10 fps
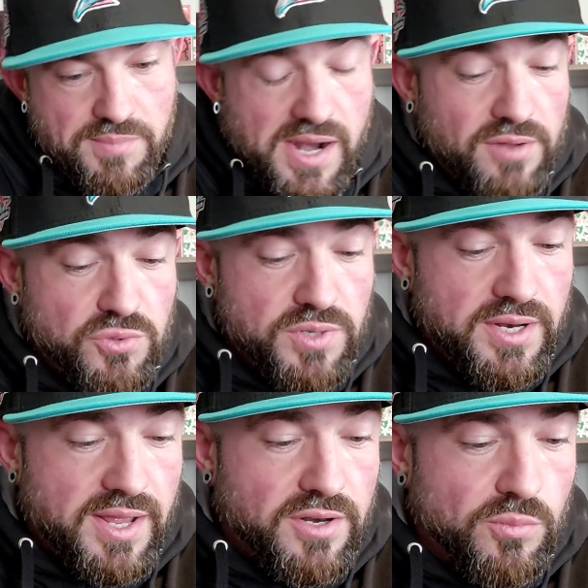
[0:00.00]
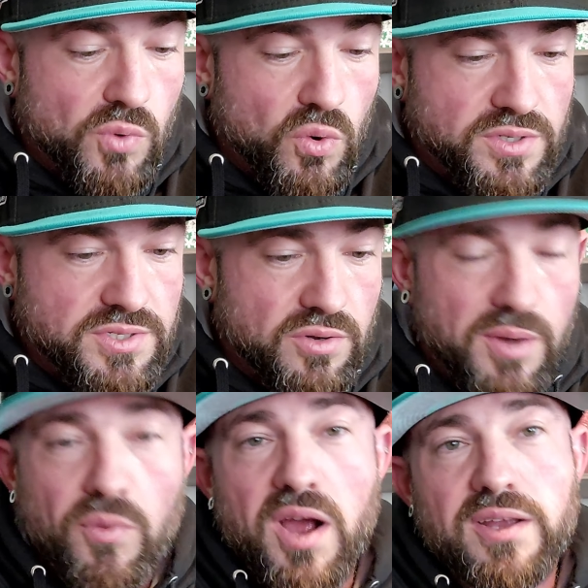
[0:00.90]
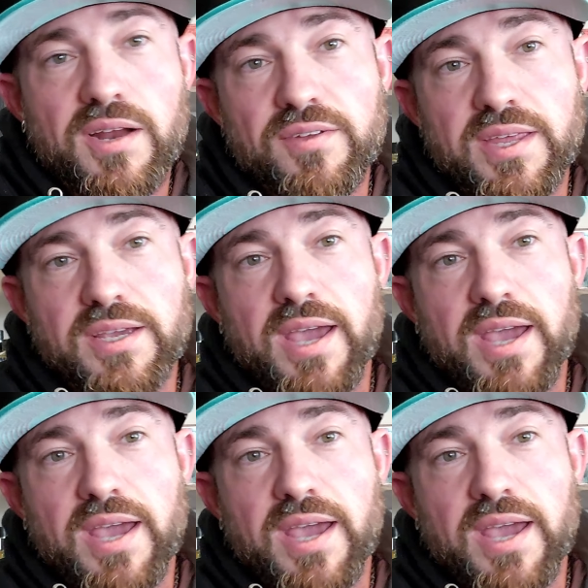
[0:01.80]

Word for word: man, I don't do none of that no more. So I'm rocking everything